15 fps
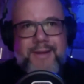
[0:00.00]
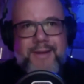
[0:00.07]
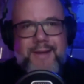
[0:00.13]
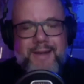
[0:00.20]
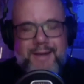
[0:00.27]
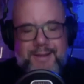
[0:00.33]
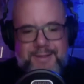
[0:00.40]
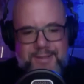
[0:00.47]

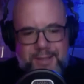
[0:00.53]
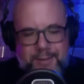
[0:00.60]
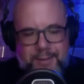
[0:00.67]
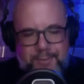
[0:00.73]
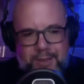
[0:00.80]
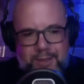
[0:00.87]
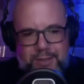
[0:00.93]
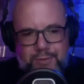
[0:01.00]
it's, uh,
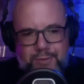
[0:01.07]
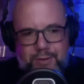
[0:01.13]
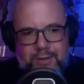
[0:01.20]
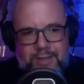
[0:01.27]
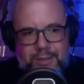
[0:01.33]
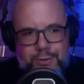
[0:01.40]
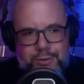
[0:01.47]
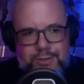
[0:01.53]
it's very
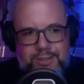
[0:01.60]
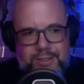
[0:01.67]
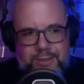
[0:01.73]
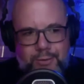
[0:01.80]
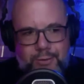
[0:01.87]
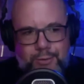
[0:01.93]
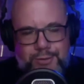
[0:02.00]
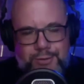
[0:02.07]
interesting
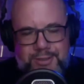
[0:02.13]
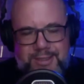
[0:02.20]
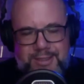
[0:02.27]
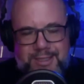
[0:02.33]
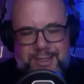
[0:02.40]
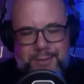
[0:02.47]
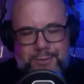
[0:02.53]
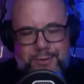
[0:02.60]
also
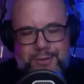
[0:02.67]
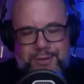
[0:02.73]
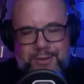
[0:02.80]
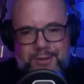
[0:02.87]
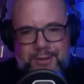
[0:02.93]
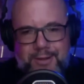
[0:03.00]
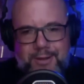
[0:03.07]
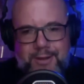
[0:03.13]
dealing with
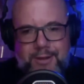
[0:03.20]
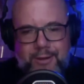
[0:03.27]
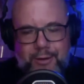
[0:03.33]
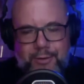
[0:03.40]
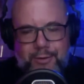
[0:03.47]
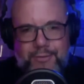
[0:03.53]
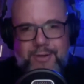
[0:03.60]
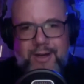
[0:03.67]
a lot
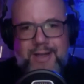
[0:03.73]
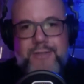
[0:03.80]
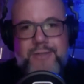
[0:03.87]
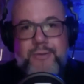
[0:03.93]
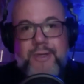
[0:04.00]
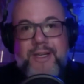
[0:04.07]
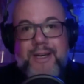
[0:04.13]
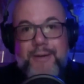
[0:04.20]
of guys in
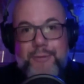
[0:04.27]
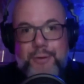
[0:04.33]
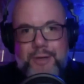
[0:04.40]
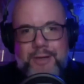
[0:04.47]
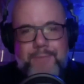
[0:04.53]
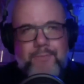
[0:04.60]
recovery,